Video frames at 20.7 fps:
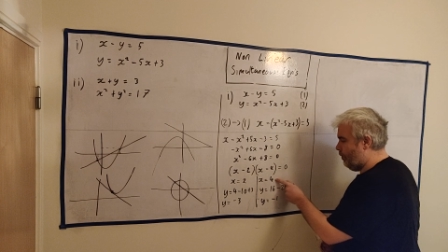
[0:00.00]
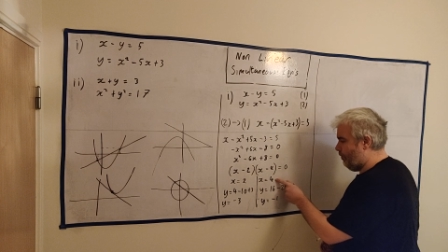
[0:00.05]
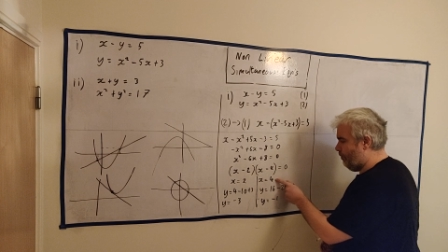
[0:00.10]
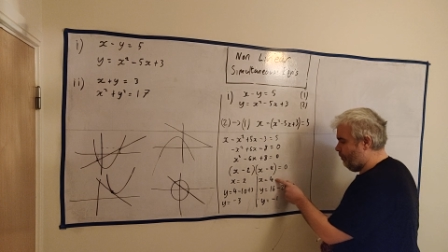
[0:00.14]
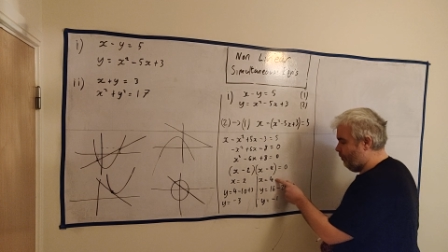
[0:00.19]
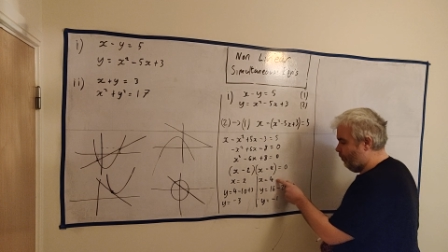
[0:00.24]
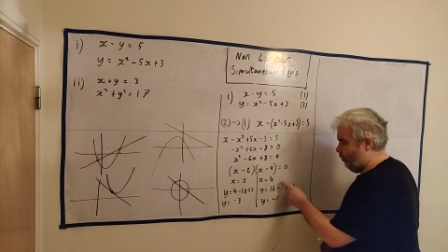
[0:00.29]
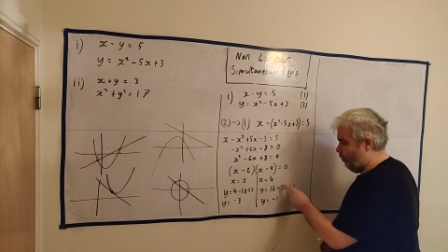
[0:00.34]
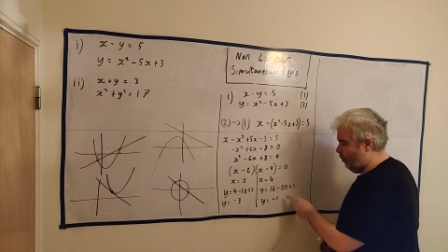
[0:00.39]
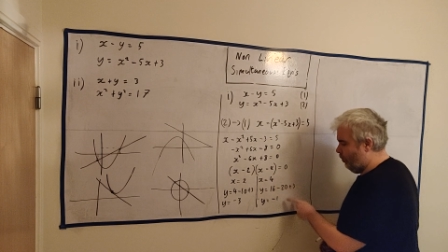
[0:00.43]

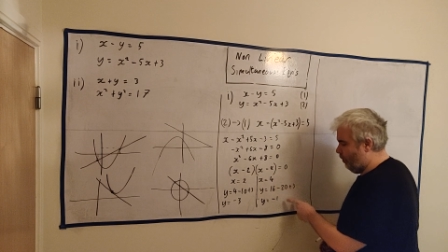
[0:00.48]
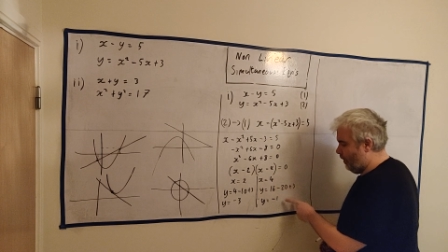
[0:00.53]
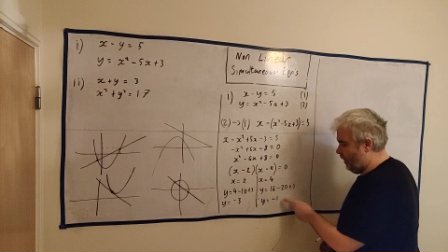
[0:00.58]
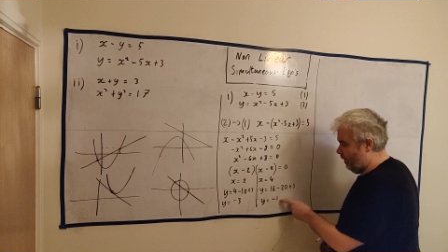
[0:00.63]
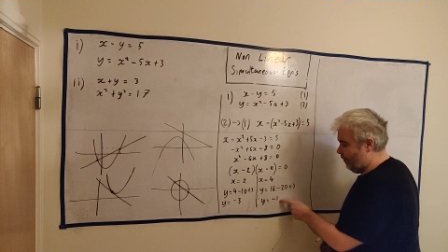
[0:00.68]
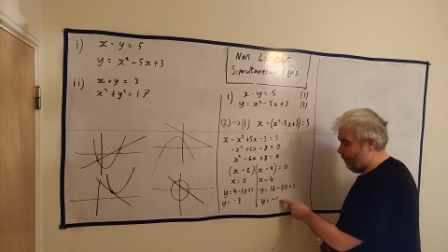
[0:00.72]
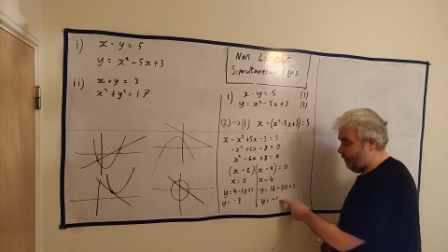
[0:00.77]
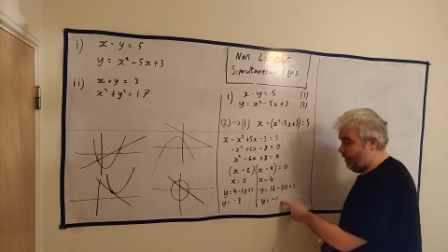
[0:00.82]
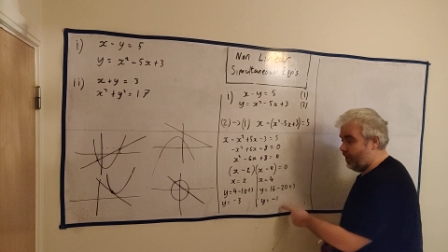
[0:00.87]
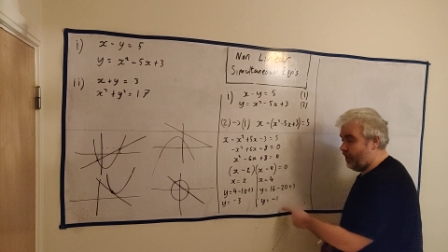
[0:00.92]

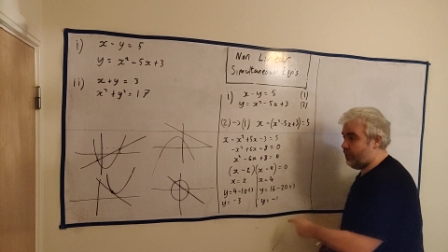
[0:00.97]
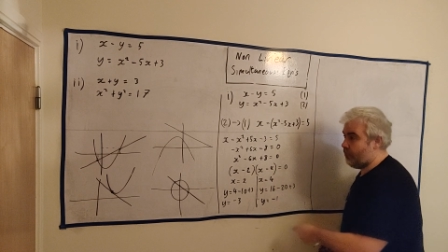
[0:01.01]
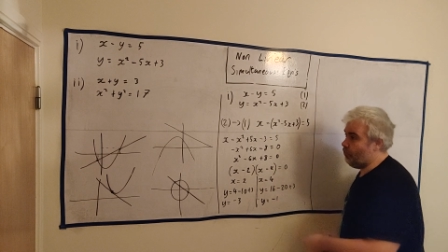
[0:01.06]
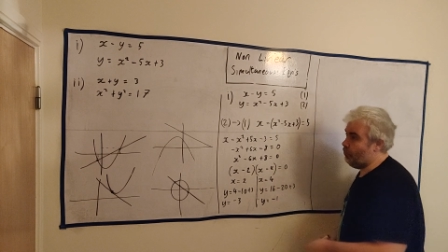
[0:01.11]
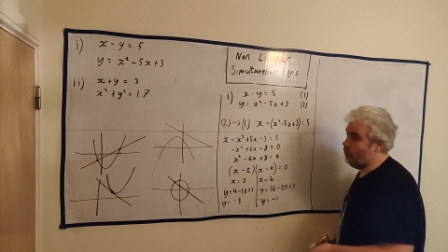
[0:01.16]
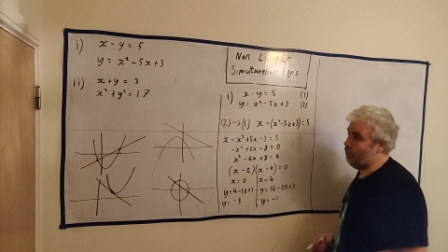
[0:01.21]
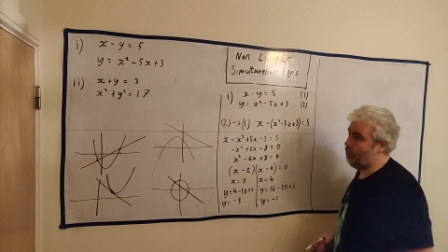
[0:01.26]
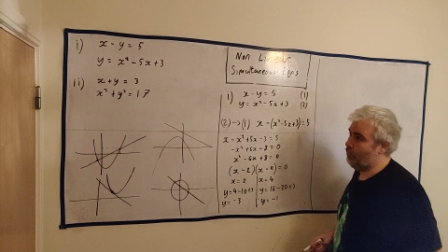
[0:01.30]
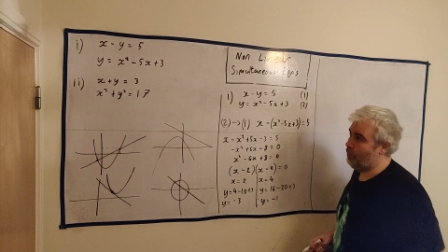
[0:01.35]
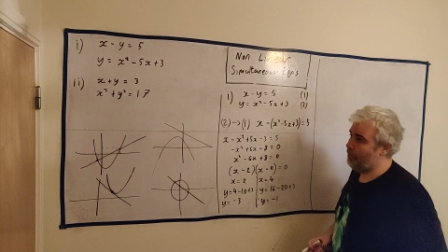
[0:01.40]
4 minus
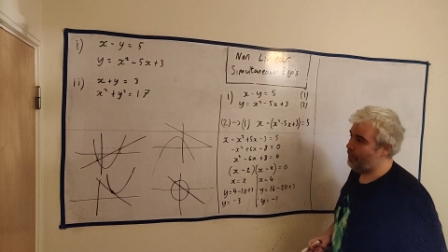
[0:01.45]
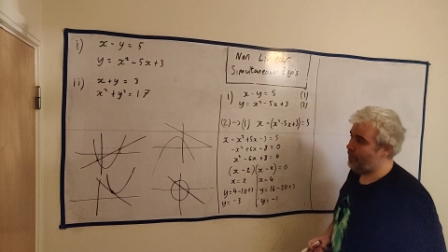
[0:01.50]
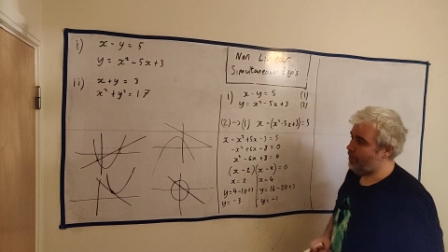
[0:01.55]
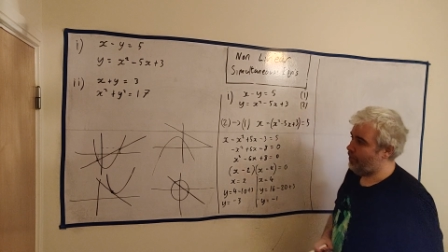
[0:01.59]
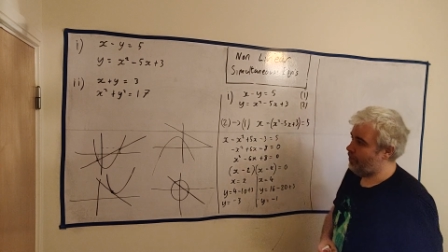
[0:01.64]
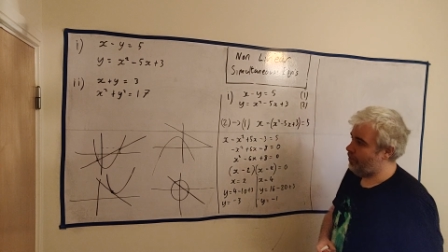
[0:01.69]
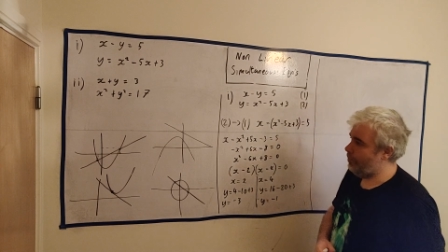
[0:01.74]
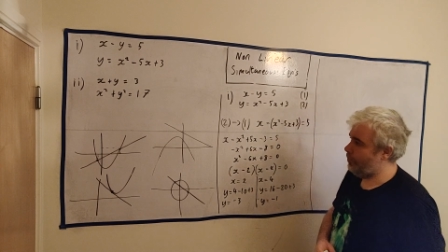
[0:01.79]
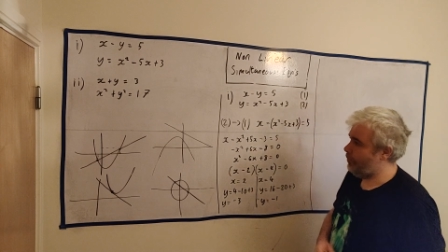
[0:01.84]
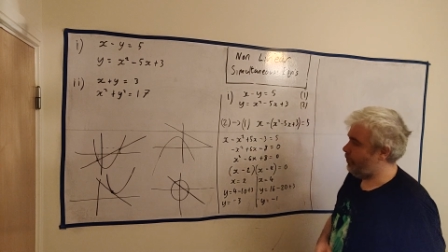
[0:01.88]
1 would be
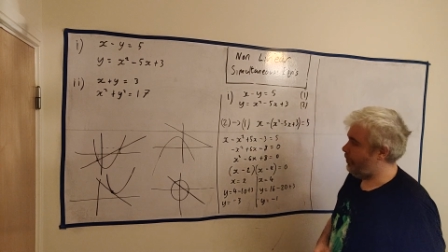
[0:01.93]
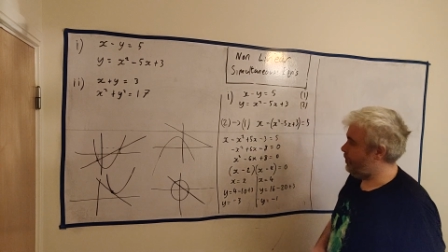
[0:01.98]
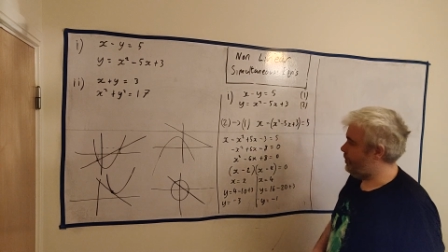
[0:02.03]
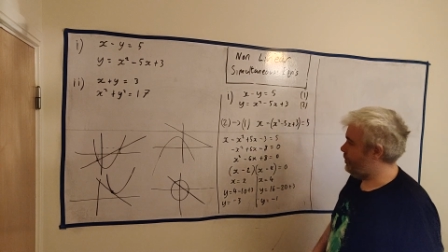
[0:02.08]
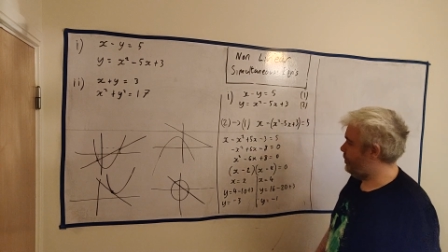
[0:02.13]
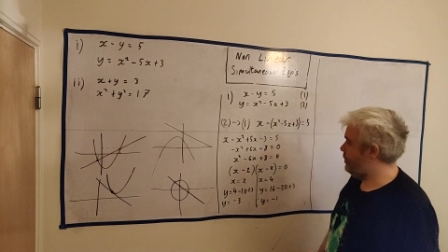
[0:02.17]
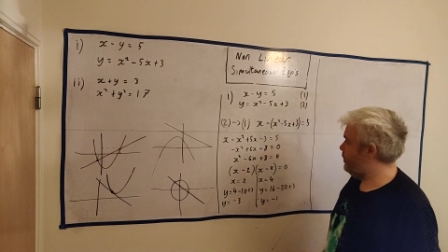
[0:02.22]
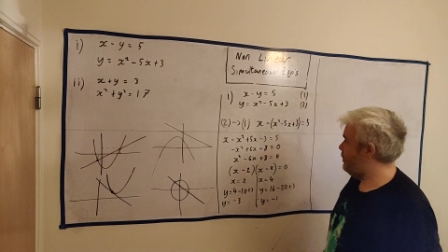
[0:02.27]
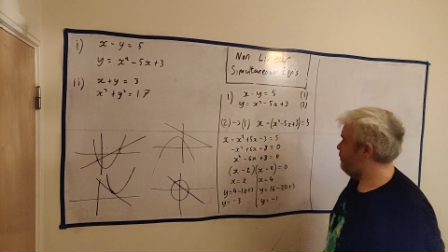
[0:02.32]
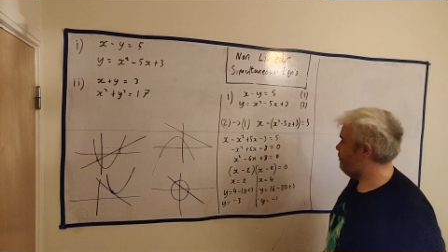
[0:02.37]
the other
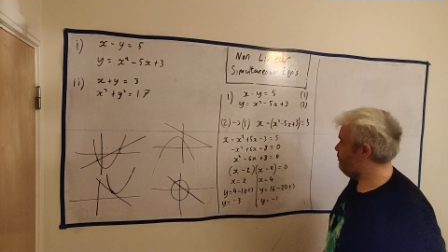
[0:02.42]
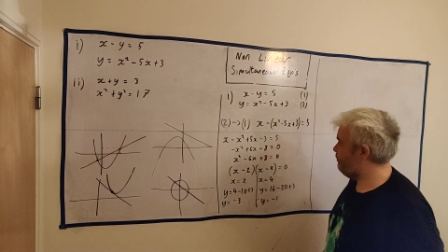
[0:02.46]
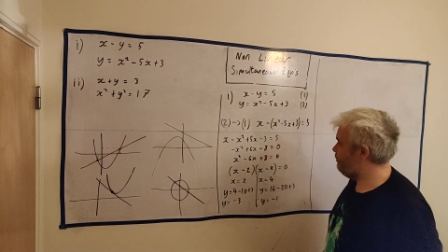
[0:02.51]
points.